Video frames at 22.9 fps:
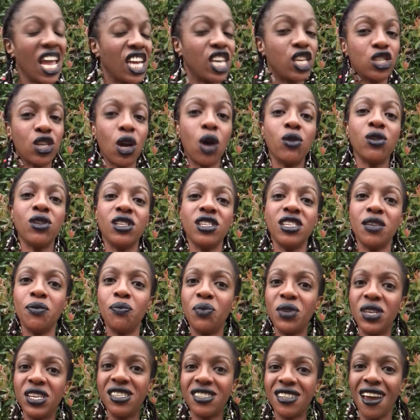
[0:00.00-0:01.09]
He totally
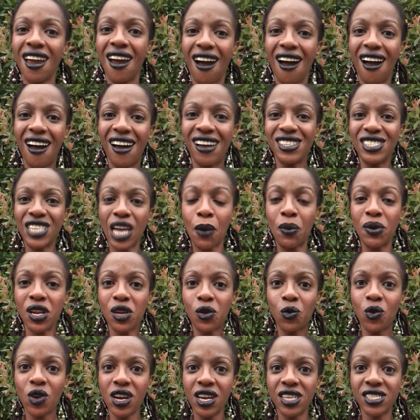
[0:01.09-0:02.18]
beat uh, Dominick
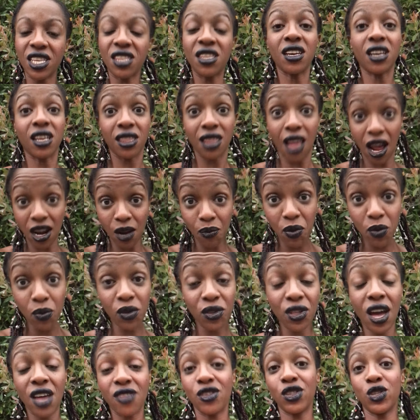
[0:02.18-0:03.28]
Reyes. I think a lot of people
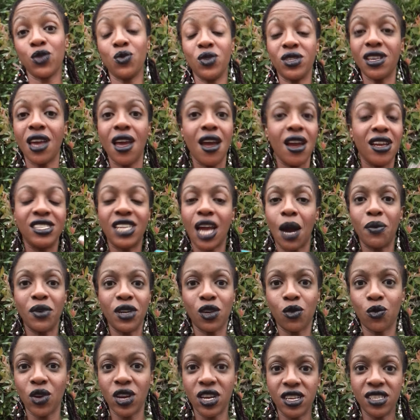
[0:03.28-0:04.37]
thought this was
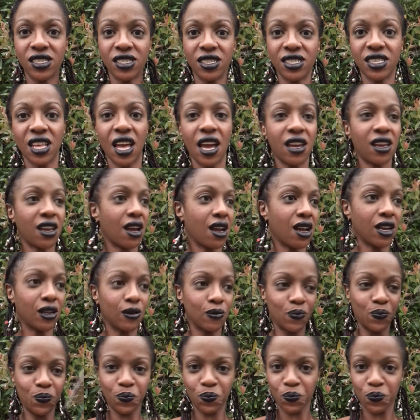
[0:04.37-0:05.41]
Dominick Reyes is like um,